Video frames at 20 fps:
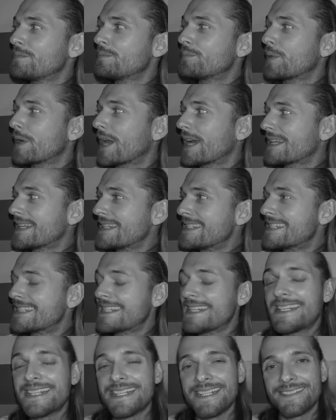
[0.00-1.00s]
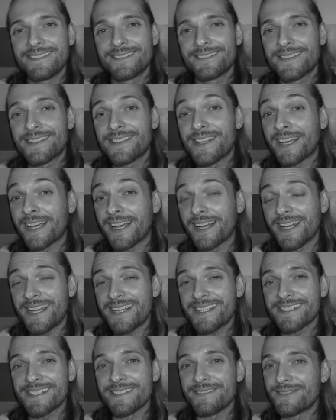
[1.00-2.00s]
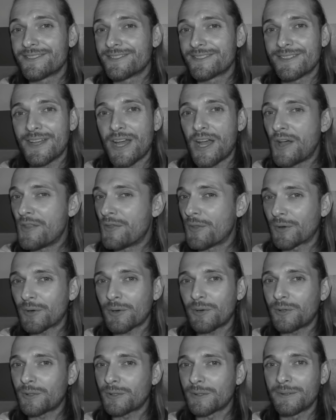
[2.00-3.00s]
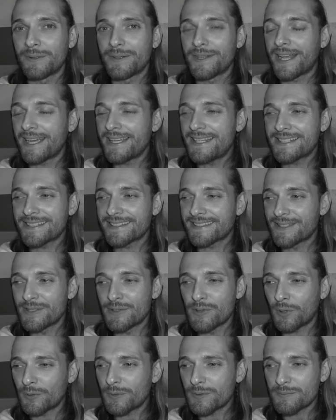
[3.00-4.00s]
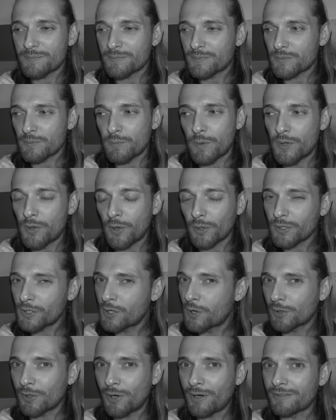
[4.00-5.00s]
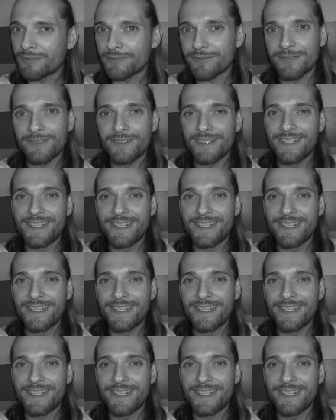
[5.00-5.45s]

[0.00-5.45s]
But I can see that the collective are not all like, we're not cut off.